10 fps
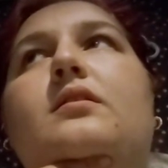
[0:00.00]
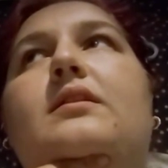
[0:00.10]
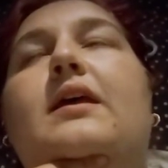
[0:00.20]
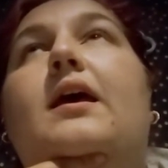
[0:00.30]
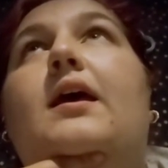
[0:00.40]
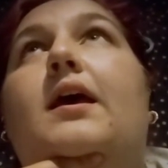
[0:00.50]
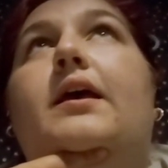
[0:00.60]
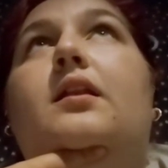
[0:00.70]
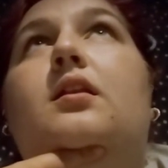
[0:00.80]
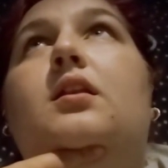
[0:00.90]

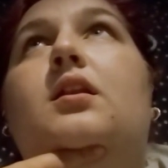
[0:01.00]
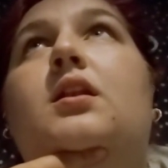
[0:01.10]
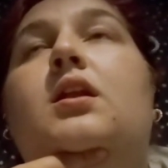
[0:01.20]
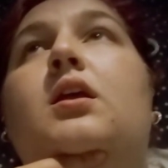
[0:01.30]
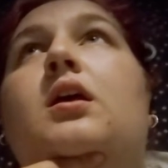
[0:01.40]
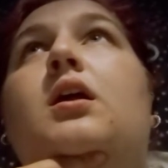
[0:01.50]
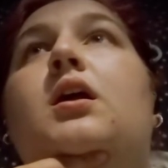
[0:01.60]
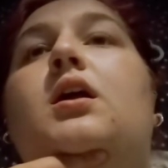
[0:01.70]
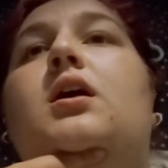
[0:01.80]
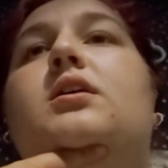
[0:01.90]
Then
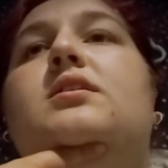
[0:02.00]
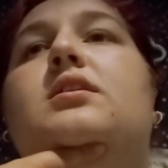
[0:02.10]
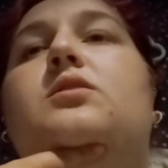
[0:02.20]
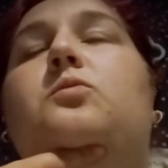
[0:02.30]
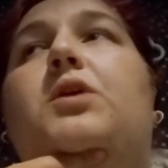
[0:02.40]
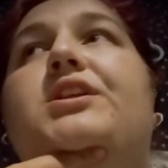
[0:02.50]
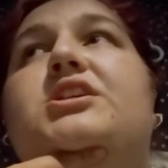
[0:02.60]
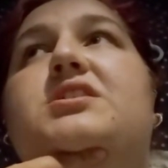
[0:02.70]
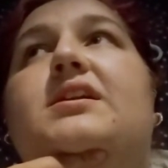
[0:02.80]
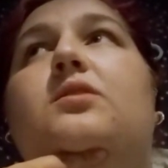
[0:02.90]

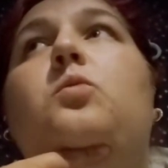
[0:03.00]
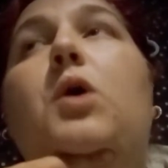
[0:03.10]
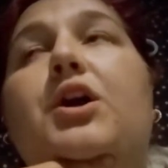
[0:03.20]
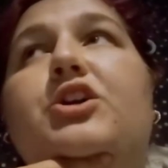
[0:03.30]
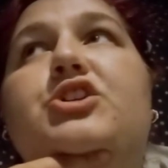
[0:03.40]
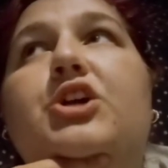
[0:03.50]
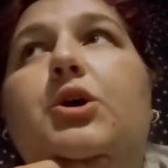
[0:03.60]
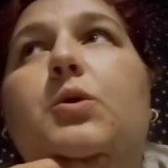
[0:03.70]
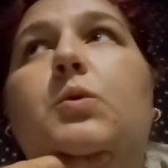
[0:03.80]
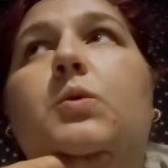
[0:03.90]
watched a little water
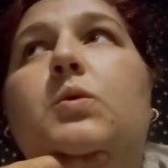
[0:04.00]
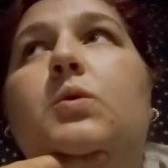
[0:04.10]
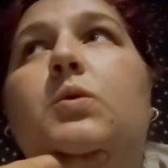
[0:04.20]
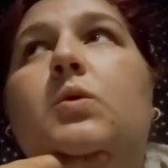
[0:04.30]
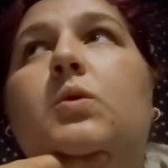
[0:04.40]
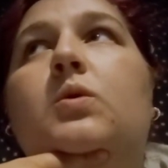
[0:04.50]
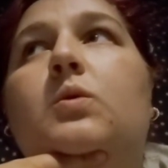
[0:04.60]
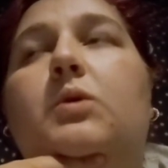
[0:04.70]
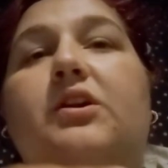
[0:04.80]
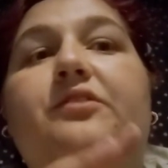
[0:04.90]
show,
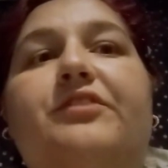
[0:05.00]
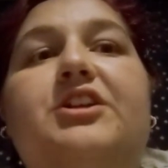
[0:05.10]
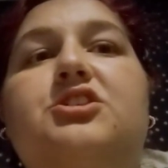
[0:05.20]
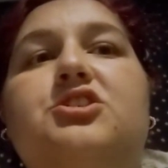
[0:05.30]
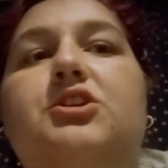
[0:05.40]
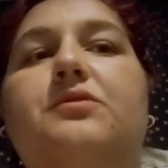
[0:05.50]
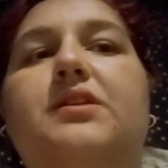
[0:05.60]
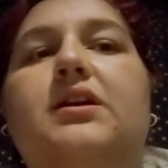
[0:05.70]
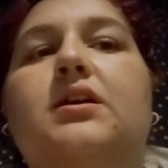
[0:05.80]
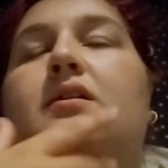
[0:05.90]
water feature show thing.